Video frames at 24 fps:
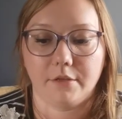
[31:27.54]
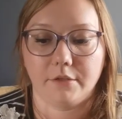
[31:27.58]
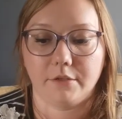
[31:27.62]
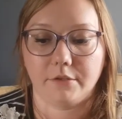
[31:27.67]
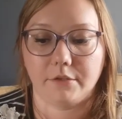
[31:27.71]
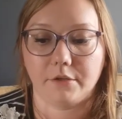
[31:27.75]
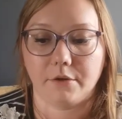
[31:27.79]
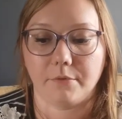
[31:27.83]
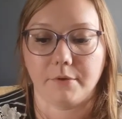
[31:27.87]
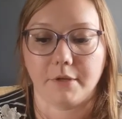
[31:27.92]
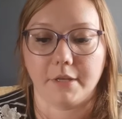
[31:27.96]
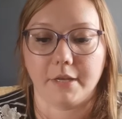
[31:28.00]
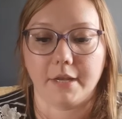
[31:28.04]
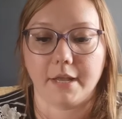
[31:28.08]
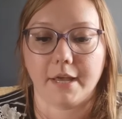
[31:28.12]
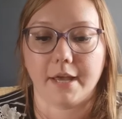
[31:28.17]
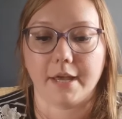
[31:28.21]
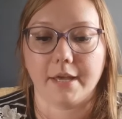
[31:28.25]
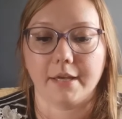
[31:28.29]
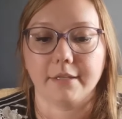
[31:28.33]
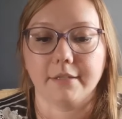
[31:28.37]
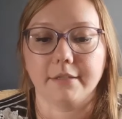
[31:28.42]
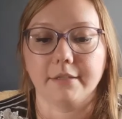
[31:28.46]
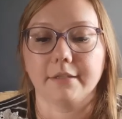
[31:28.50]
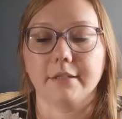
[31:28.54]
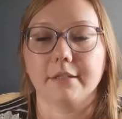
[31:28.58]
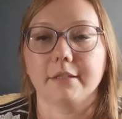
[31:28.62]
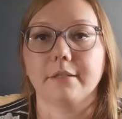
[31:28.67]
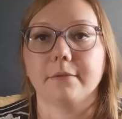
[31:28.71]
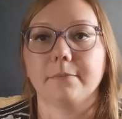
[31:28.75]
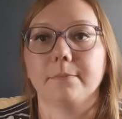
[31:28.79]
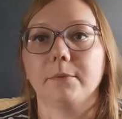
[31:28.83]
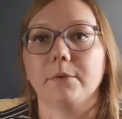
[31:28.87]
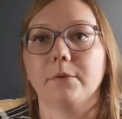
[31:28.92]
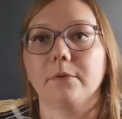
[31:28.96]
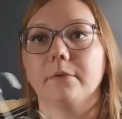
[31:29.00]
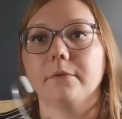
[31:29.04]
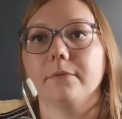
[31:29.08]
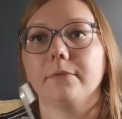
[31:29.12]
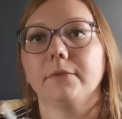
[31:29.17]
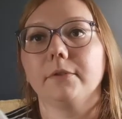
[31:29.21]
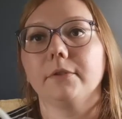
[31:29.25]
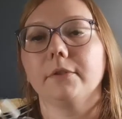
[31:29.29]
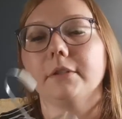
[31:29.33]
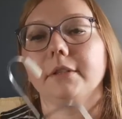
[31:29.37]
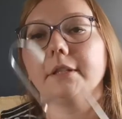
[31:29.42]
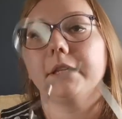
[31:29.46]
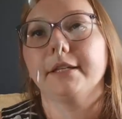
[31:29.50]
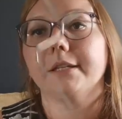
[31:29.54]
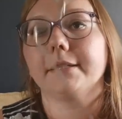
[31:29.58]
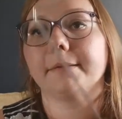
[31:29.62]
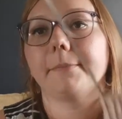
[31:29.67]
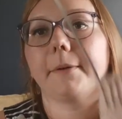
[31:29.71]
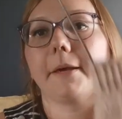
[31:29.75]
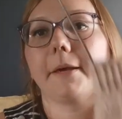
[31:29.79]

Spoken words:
So it has this beautiful lace